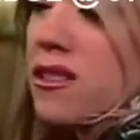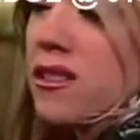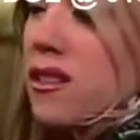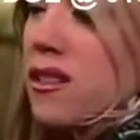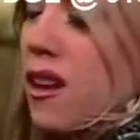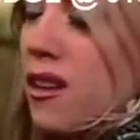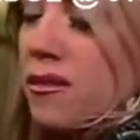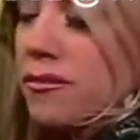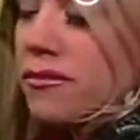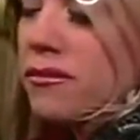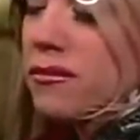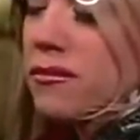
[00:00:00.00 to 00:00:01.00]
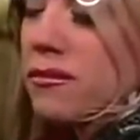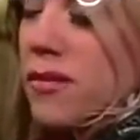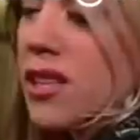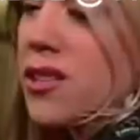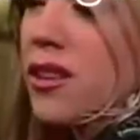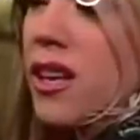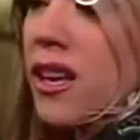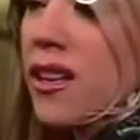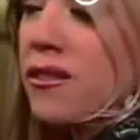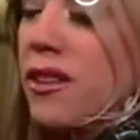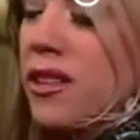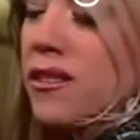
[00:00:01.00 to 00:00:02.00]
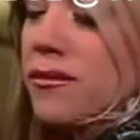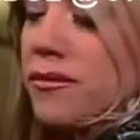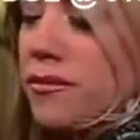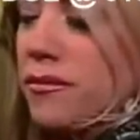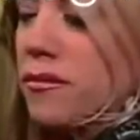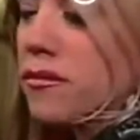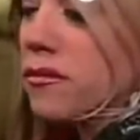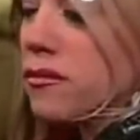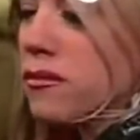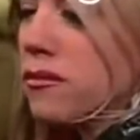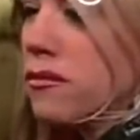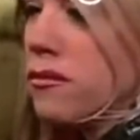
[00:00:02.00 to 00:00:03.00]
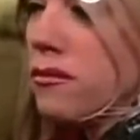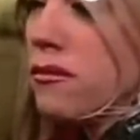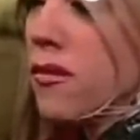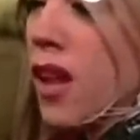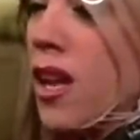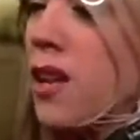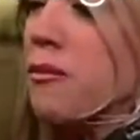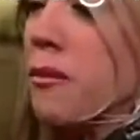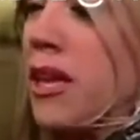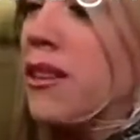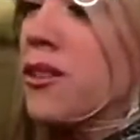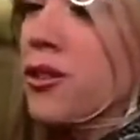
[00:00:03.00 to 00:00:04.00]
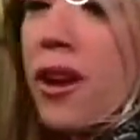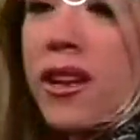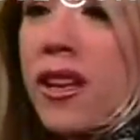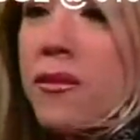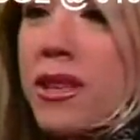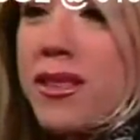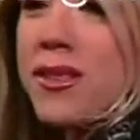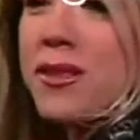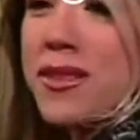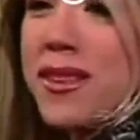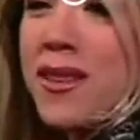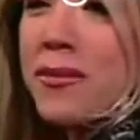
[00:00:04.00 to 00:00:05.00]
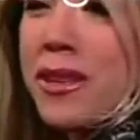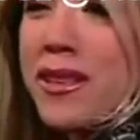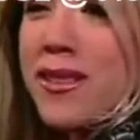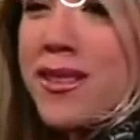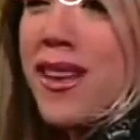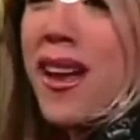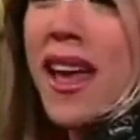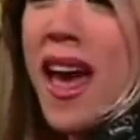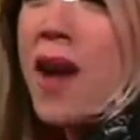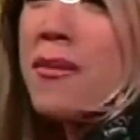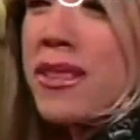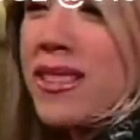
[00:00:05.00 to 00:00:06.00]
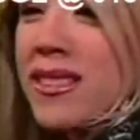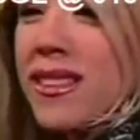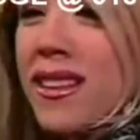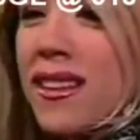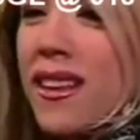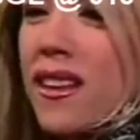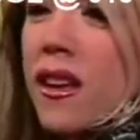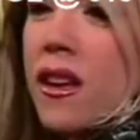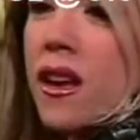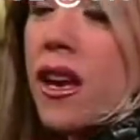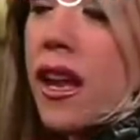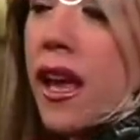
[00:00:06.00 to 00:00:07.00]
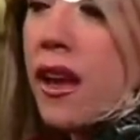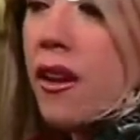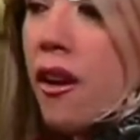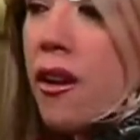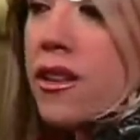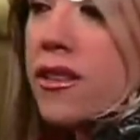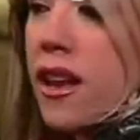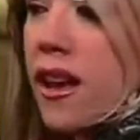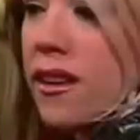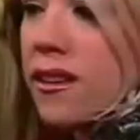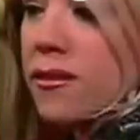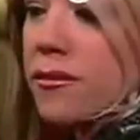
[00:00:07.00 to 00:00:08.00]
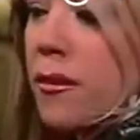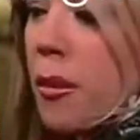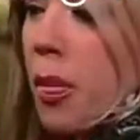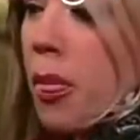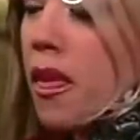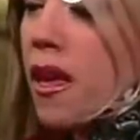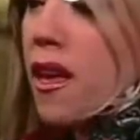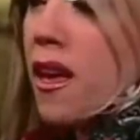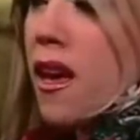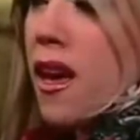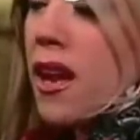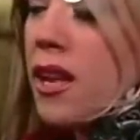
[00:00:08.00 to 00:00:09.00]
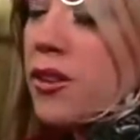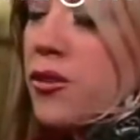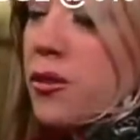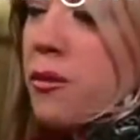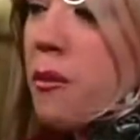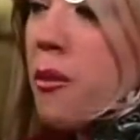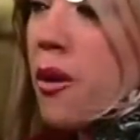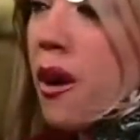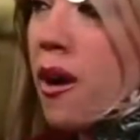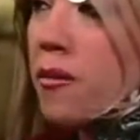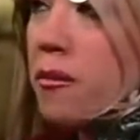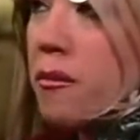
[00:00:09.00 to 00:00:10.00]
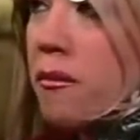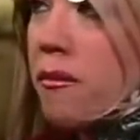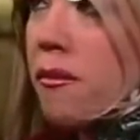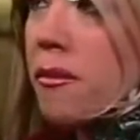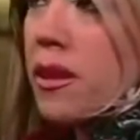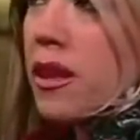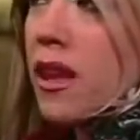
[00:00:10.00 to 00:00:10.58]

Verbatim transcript: and I just, uh, I took a hit of it. I didn't mean to try to commit suicide, but it just kind of happened, and I had a heart attack. And I just remember um,